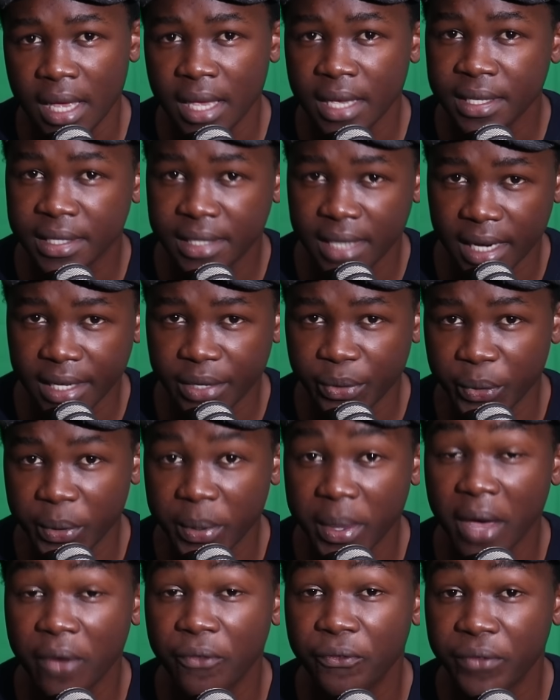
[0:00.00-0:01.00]
starting
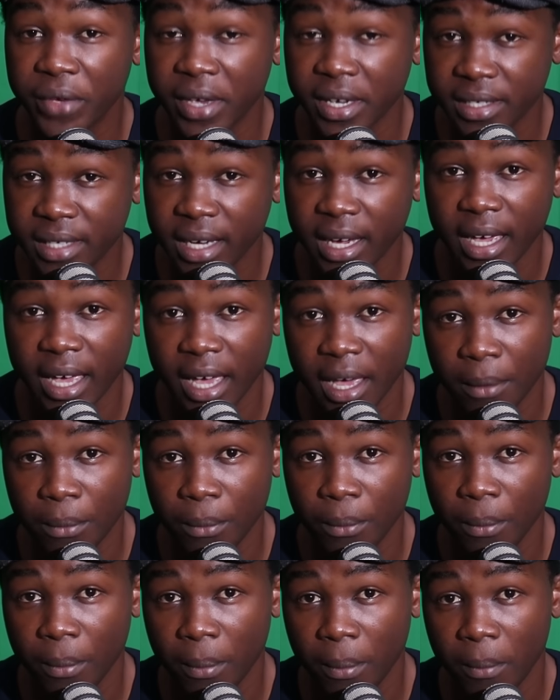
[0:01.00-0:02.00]
with the Aviator
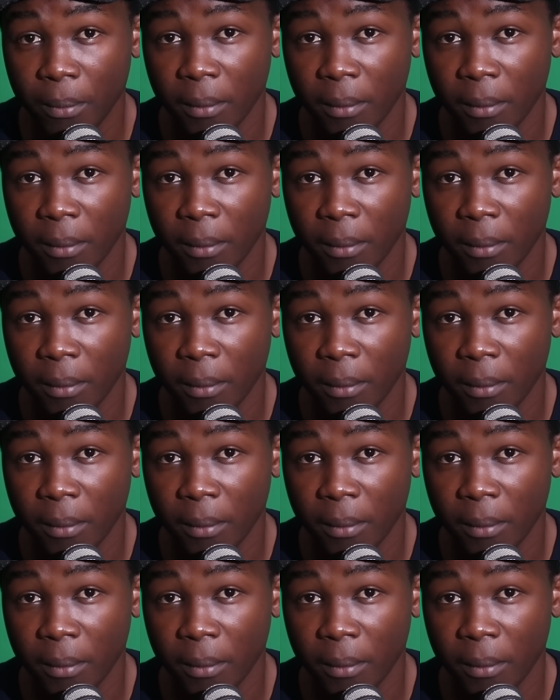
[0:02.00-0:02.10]
game